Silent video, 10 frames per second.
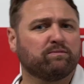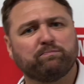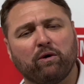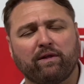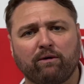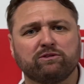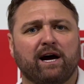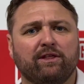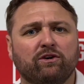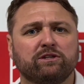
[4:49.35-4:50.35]
putting that
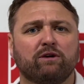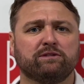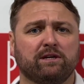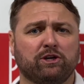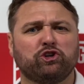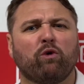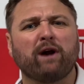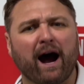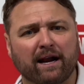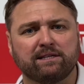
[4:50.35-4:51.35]
outside noise out, is show
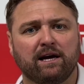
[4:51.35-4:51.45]
character.